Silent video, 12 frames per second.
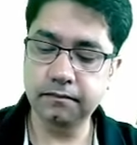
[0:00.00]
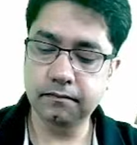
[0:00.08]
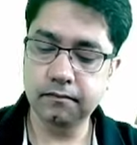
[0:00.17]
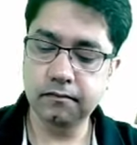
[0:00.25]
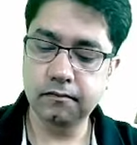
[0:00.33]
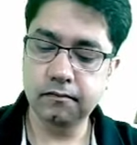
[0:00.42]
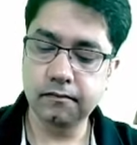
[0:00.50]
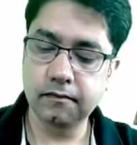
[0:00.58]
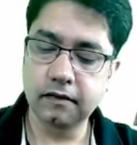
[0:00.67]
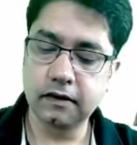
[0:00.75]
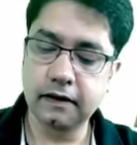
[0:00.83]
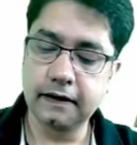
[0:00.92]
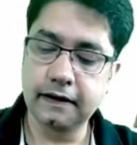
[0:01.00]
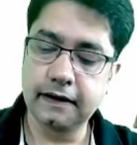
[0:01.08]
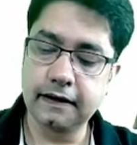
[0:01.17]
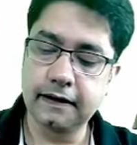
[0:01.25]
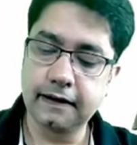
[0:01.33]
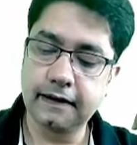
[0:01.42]

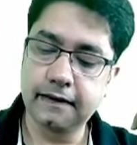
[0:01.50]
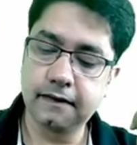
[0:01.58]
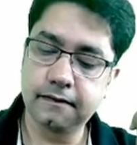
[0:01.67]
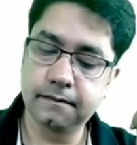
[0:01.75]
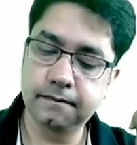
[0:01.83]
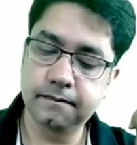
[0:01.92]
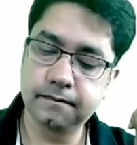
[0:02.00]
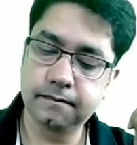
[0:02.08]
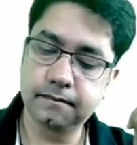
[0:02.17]
[no speech]